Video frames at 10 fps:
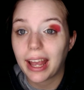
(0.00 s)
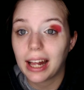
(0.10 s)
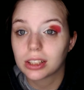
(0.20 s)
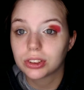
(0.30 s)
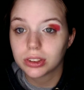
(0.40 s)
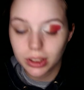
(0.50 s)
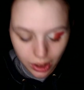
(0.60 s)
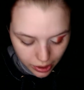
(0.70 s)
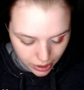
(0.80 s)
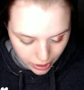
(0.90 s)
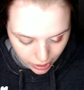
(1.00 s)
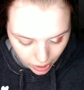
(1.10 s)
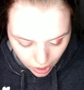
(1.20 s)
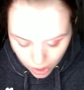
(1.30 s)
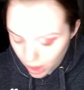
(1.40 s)
actually not kidding.
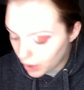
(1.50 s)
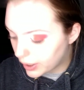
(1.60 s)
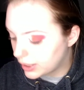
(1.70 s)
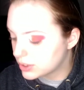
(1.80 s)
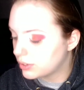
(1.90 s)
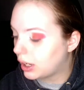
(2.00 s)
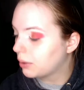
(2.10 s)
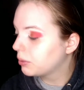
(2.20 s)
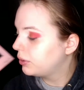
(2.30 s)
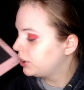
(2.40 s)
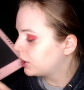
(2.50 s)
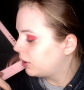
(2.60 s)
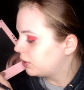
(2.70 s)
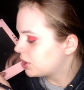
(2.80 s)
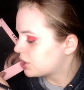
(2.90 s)
Okay, so now I'm going to
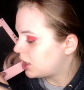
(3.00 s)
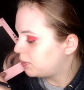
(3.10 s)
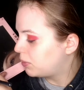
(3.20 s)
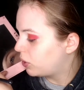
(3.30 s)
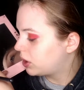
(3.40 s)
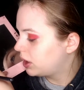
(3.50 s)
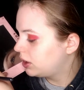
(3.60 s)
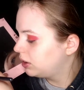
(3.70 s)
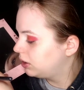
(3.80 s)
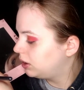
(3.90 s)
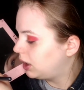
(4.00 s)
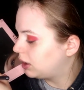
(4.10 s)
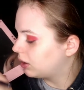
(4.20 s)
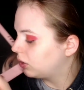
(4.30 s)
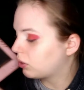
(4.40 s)
go into shade Mocha in
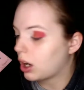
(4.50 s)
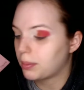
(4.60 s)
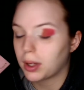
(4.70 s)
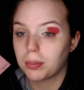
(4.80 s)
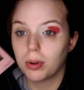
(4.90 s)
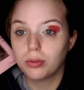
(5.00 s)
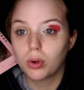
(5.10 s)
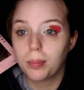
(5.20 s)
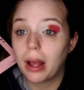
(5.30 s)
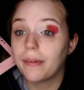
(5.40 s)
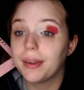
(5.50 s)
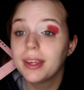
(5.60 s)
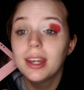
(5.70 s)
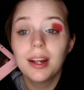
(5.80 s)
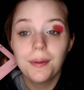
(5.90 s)
the Lorac Mega Pro 4 palette.
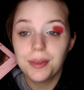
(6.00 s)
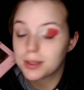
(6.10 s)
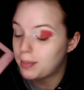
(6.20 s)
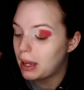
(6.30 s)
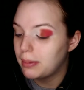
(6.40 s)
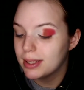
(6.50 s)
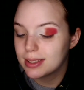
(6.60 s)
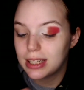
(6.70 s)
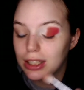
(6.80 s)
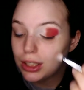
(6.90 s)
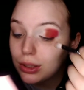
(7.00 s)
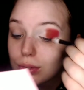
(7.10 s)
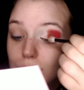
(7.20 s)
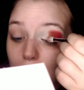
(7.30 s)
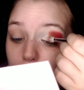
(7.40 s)
This baby is getting
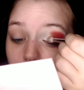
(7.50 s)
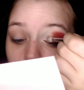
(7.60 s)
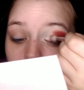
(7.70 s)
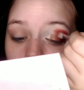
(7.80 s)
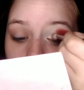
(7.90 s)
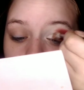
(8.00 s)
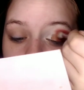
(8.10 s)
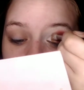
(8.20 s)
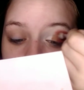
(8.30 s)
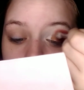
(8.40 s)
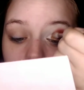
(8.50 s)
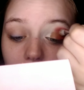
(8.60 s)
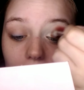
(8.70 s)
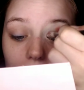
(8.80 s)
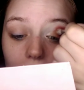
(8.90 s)
used up, y'all.
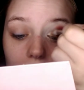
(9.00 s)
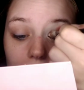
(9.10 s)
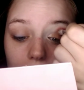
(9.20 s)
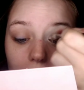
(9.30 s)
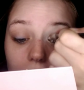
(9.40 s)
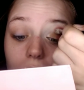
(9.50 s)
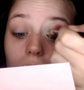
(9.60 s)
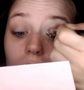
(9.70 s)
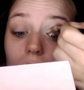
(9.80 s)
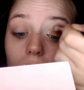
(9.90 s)
And I'm going to